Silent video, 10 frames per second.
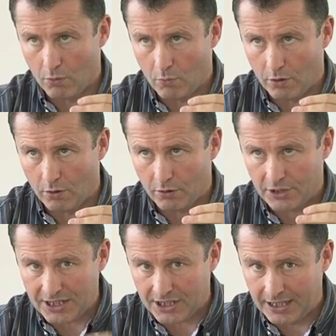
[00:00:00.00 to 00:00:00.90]
we're
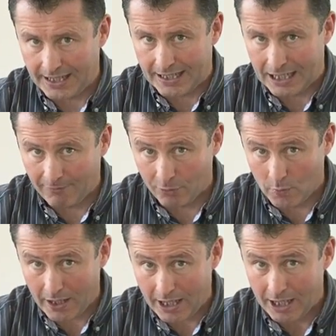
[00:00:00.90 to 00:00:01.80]
testing in a leveled
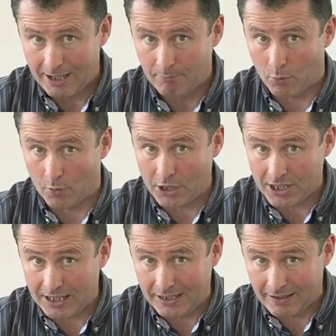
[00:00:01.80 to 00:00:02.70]
way, but we're
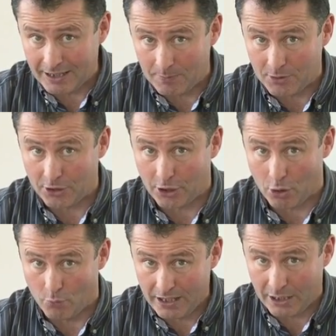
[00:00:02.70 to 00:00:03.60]
testing the items that
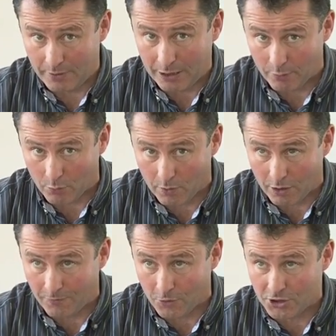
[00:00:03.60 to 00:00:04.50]
are really, really
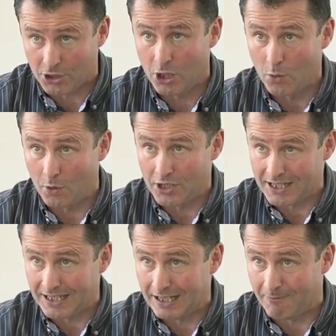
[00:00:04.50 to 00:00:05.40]
required first. We're
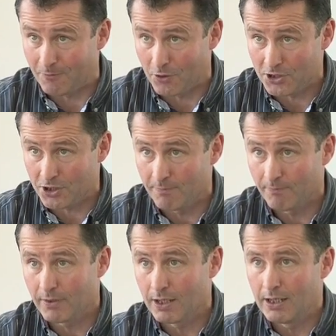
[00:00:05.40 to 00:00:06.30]
testing them first.
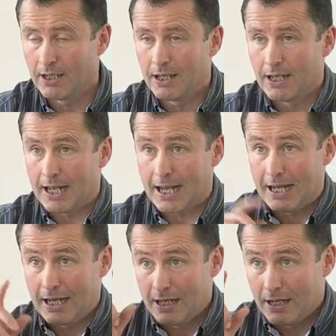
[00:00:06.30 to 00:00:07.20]

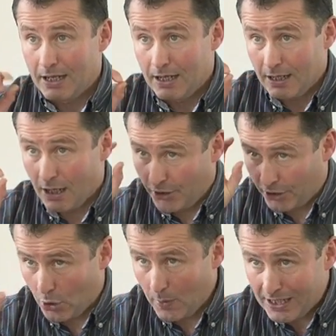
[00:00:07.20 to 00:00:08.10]
On the
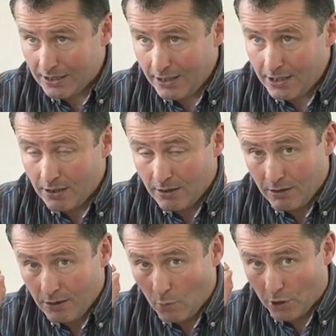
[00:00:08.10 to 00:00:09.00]
QA side,
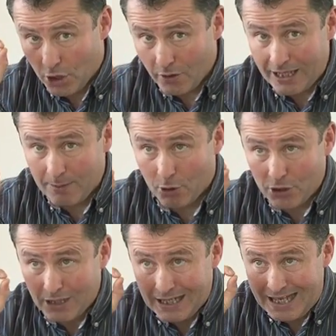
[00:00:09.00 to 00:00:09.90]
we're talking about
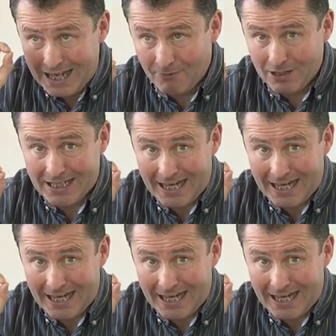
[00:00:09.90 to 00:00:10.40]
leveled